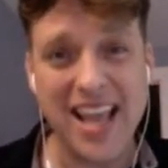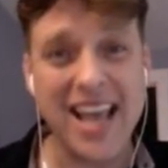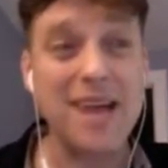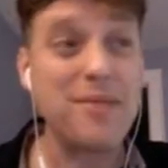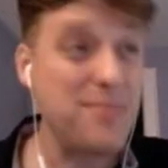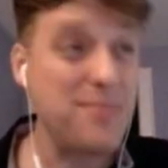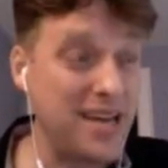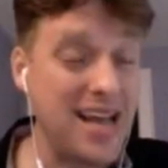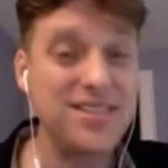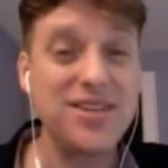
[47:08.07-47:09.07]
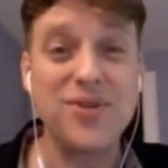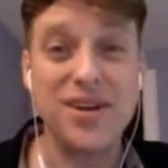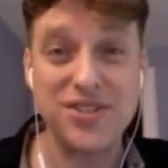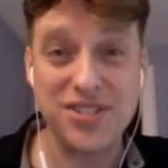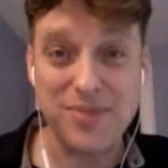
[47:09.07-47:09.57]
And I might be able to ask you
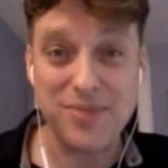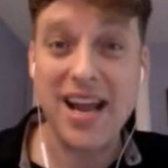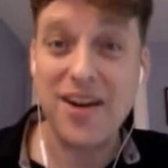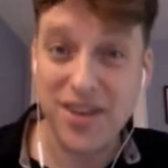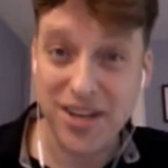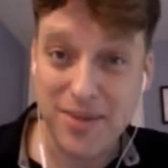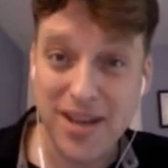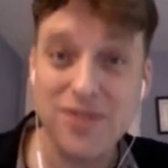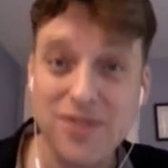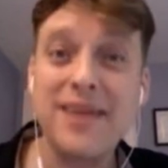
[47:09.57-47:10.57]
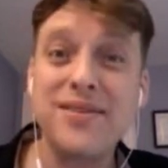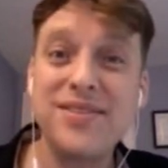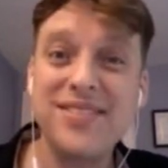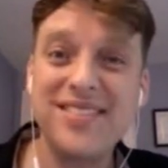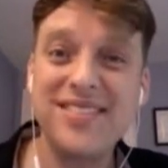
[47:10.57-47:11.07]
questions about how are you going to pay your rent?
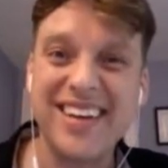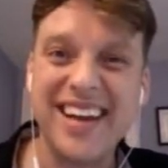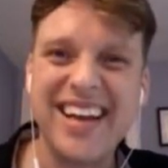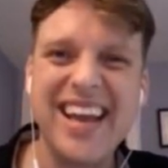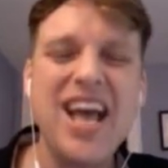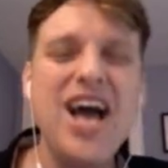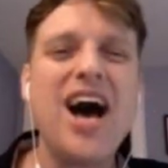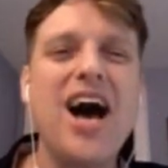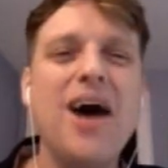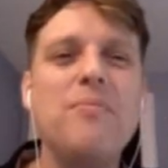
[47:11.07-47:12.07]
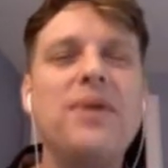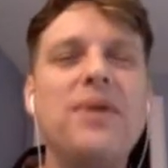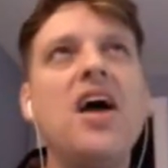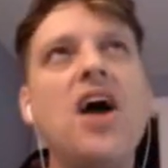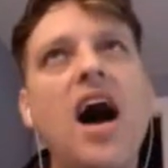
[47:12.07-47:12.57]
Okay. Um,
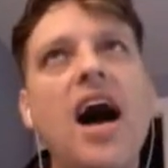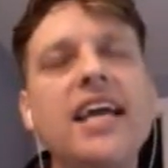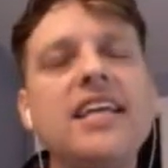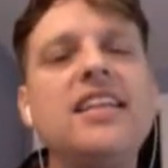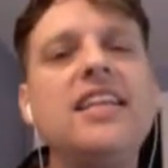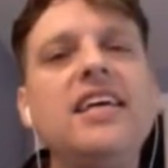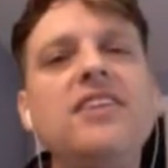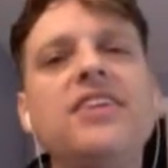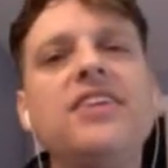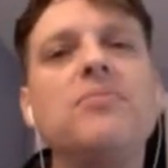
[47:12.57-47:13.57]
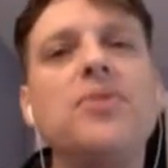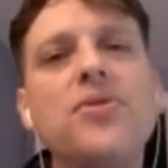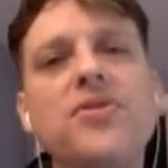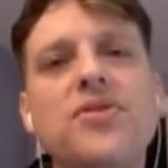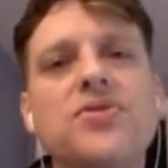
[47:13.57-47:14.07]
but I can live in
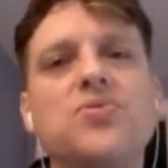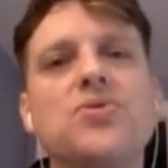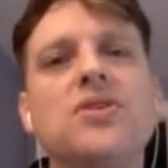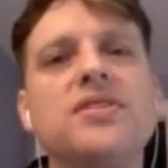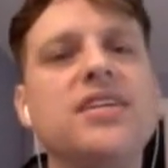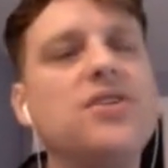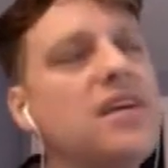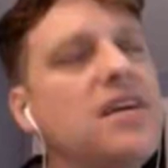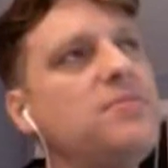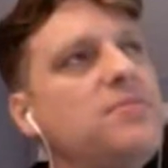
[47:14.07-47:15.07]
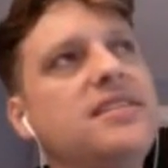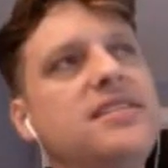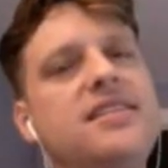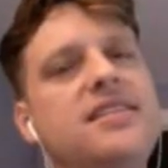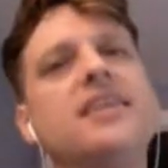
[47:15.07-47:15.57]
both of those worlds. I don't have to be
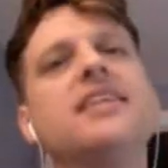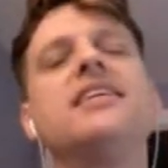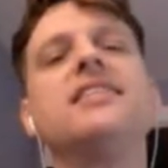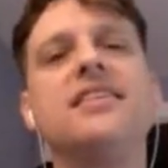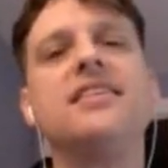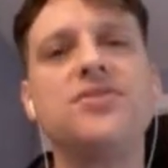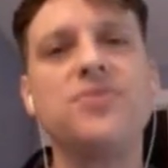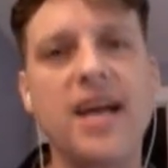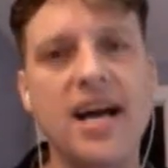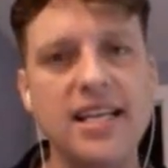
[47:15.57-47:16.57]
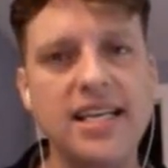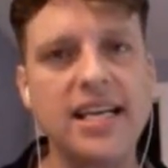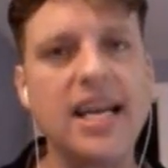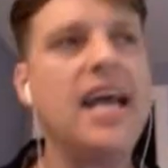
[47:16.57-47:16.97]
stuck in consensus reality.